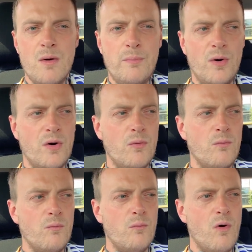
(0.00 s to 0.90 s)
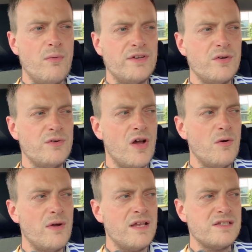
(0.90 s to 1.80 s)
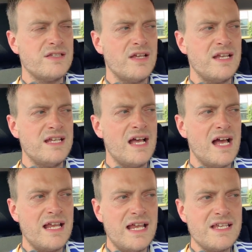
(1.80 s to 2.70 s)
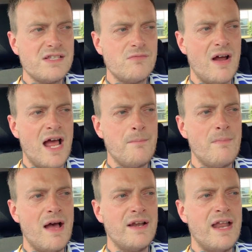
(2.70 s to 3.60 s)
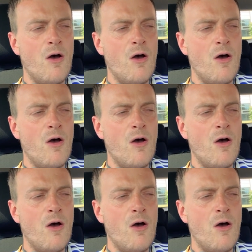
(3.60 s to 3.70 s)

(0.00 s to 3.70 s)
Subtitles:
But what we do know is that he is the right-hand man.